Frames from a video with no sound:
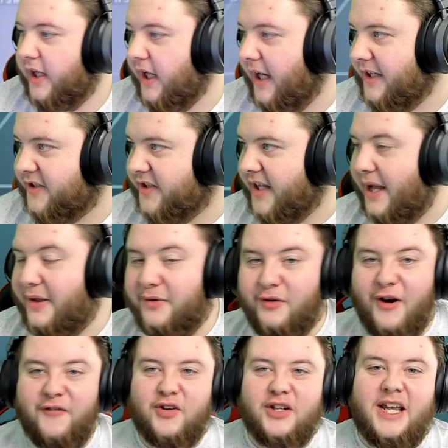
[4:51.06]
guys, so now that we're
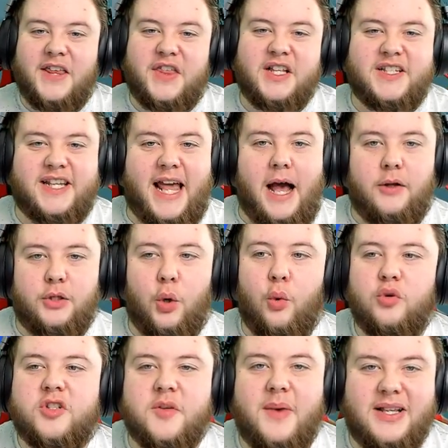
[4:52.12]
over on Ethan's account,
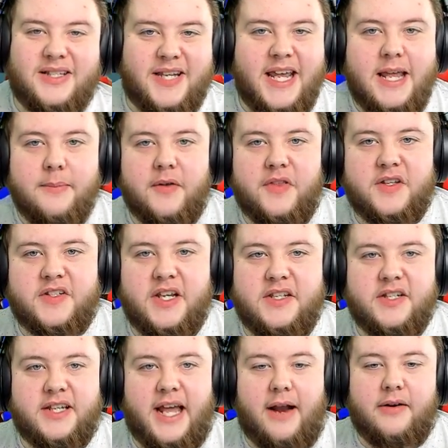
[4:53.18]
ultimate team of the
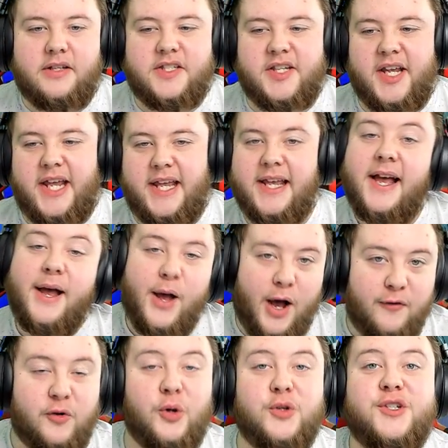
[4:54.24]
season guarantee.
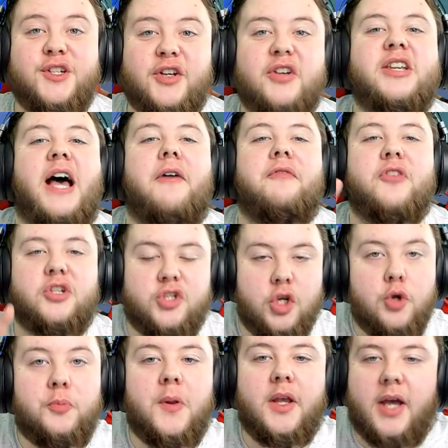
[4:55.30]
Of course, he does have the
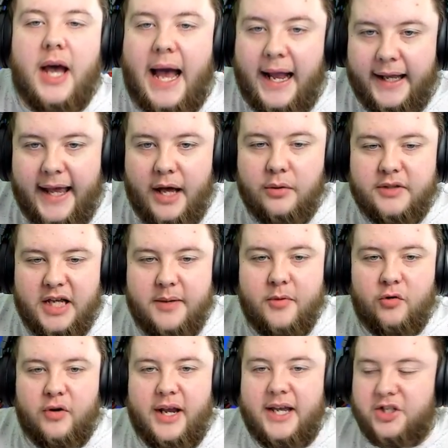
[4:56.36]
duplicate Cal Di
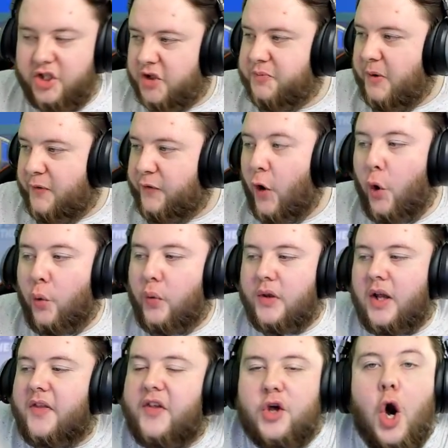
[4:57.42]
Maria. Just before
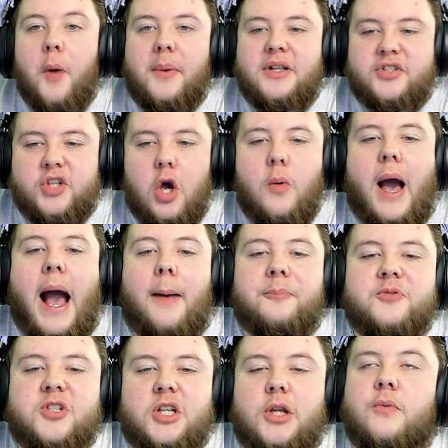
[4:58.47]
like the comments go
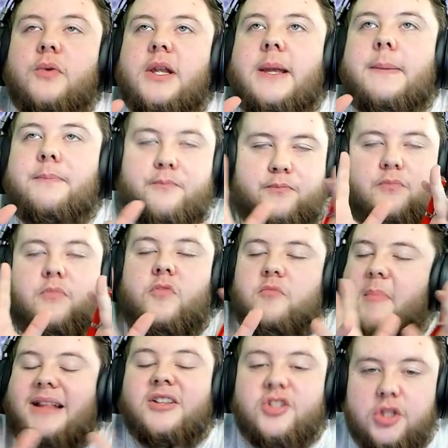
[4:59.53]
absolutely
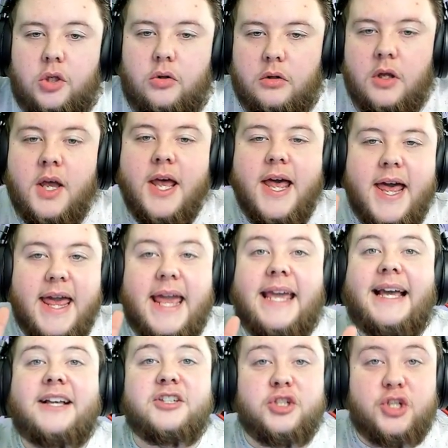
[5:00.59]
mental, he
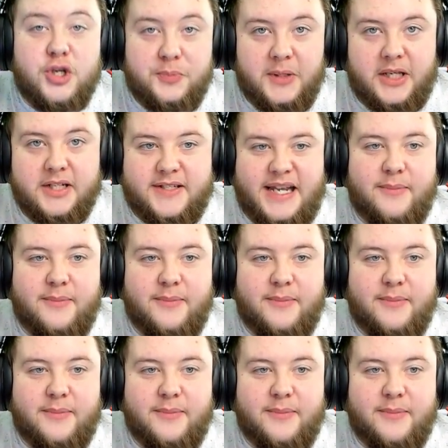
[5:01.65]
has a duplicate Di